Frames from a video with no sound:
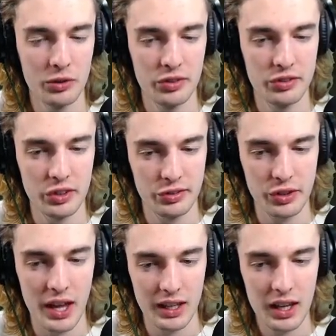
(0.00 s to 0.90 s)
which is just,
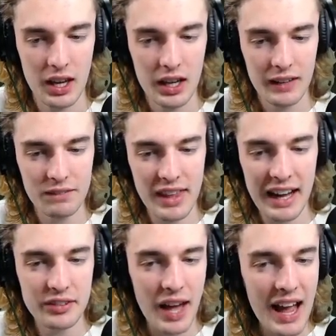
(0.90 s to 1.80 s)
like,
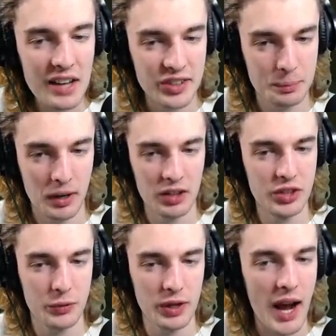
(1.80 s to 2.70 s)
it's Isaac, but a
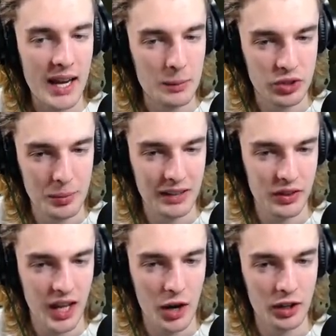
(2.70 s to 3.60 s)
different item to make the
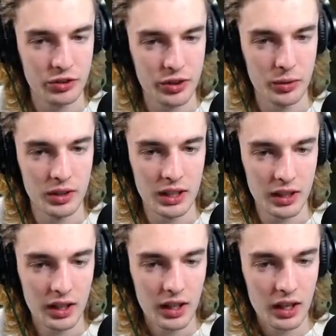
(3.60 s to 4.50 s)
character unique.
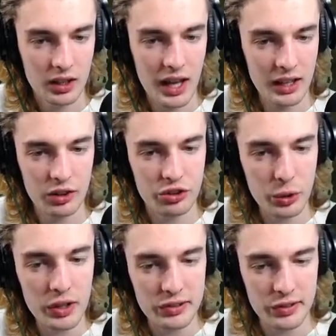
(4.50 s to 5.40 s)
Like,
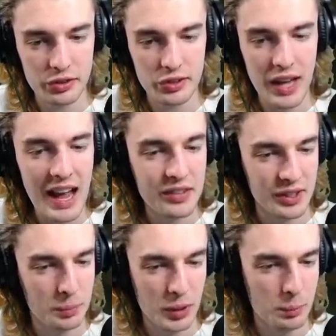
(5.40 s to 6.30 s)
Judas is just
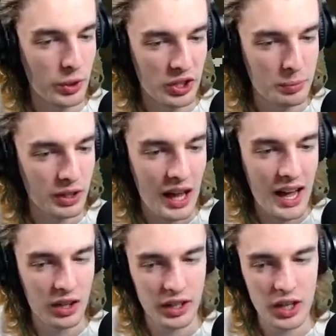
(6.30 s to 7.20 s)
Isaac, but Book of
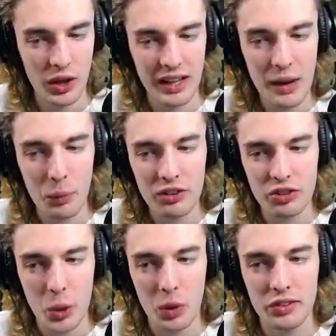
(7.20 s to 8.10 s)
Belial, you know? Like, I wish
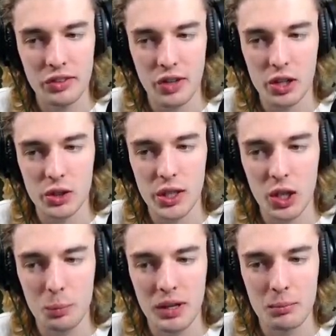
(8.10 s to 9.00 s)
there was just a
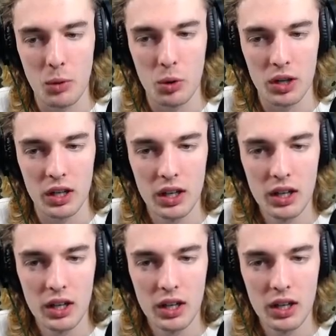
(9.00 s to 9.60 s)
little bit more